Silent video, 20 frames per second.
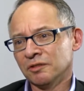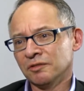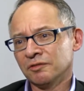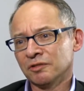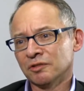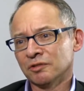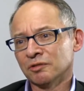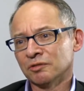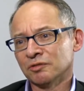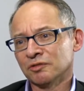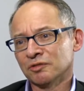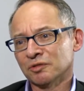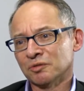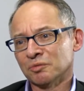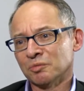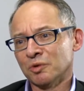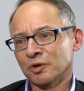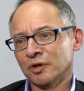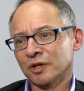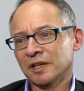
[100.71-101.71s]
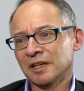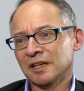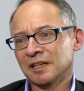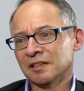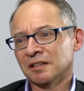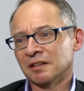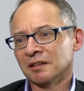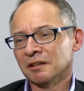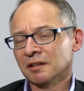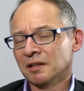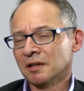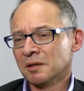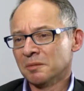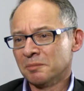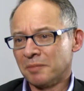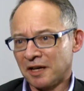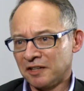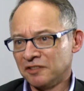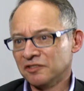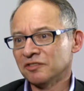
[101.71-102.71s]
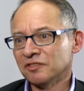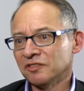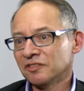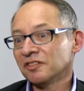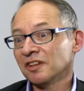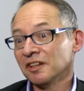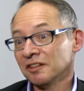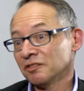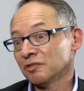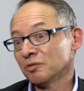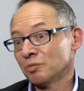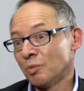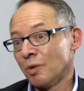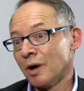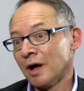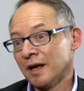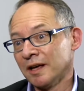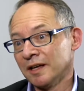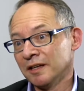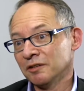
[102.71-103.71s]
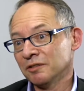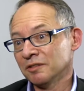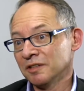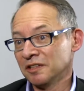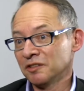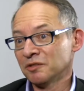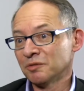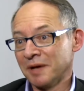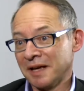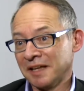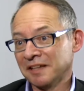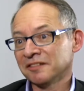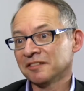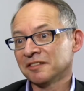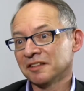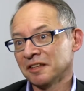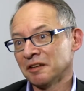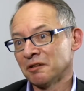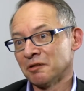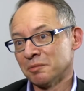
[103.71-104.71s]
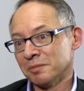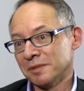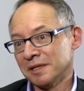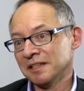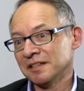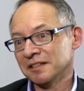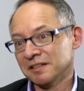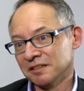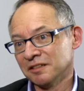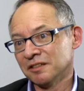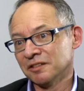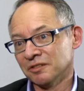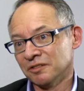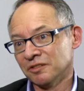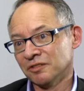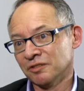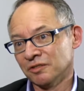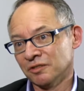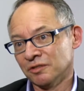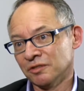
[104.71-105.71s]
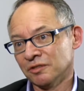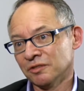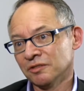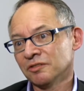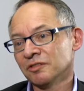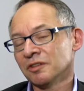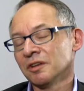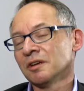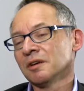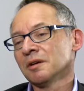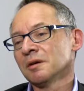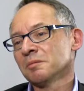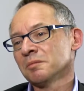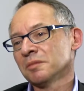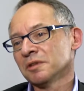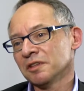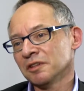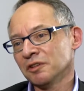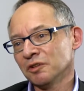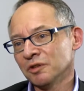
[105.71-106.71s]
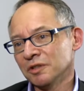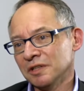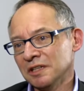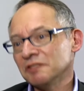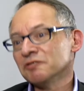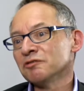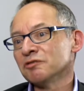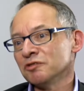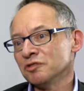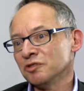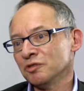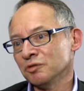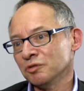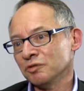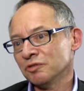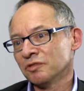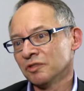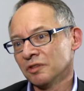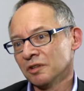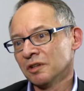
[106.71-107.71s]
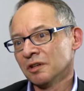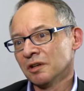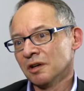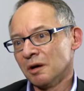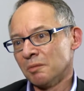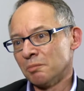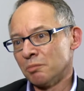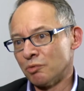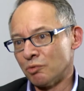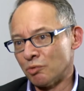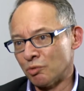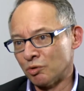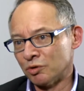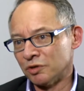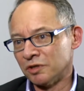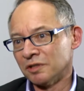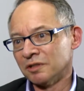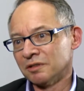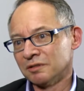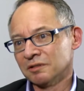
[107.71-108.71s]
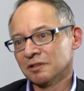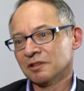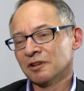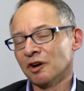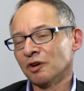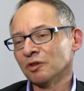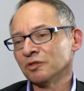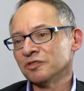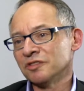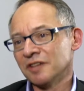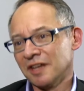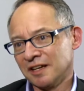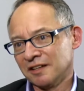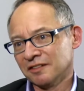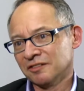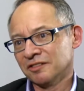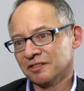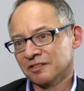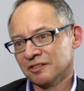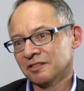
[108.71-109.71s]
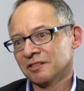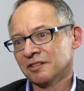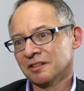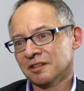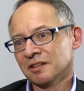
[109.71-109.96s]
If you're sort of working in a patient-centred way, you need to answer their immediate concerns, but you can introduce a broader context.